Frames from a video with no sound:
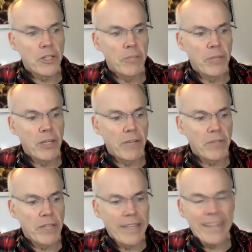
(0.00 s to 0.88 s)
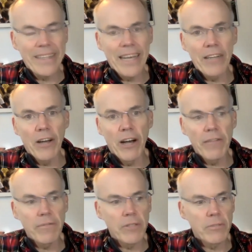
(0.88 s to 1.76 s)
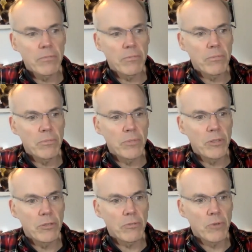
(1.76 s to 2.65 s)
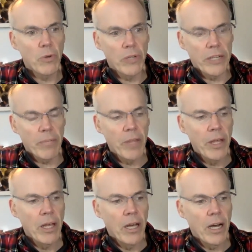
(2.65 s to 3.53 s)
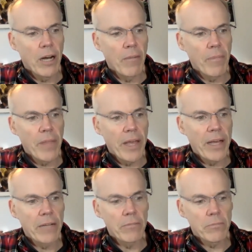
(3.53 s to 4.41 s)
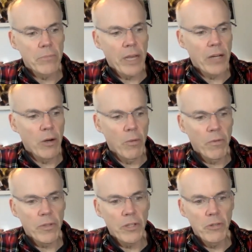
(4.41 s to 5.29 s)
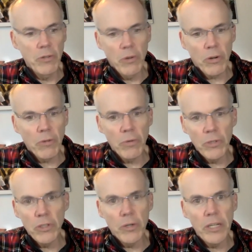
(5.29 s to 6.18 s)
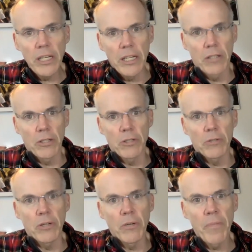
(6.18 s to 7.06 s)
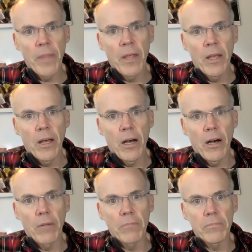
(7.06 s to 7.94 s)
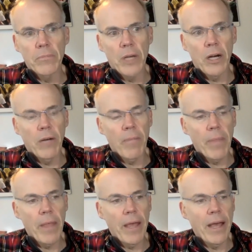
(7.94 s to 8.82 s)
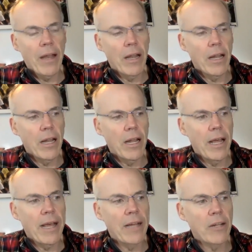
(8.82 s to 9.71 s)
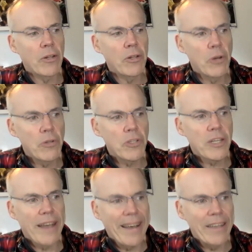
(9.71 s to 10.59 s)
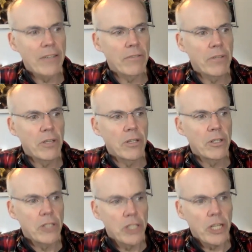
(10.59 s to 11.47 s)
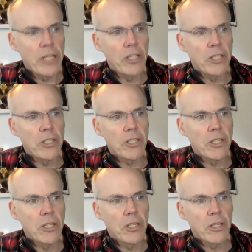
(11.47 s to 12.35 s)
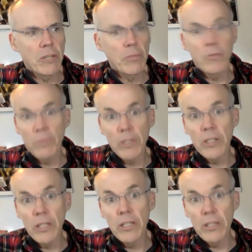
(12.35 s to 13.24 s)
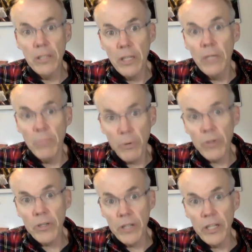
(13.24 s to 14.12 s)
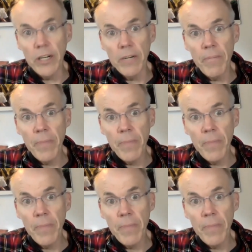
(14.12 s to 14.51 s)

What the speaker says: should be enough to get that off the, you know, rolling. And hopefully New York will join in, you know. And those kind of changes can be really important here.